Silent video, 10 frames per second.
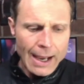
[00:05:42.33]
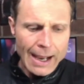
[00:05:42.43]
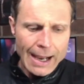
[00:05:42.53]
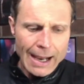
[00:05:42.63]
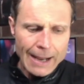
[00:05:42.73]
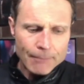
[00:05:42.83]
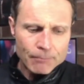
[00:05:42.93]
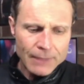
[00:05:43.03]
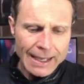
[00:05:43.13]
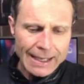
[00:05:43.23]
uh,
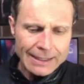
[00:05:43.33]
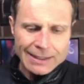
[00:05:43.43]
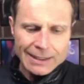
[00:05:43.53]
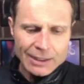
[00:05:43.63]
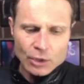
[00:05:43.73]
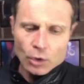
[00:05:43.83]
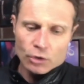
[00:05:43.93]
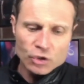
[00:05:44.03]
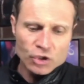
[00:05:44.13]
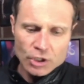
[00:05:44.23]
and you know,
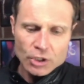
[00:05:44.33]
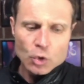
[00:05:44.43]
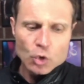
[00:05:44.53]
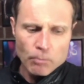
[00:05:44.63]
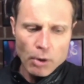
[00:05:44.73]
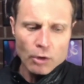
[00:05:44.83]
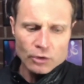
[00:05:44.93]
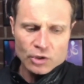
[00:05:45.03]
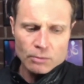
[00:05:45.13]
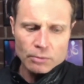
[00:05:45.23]
she could
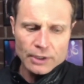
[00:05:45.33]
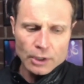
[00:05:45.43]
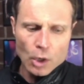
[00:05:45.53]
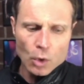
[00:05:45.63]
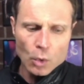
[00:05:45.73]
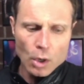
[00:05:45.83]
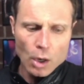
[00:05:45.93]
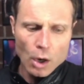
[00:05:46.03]
possibly go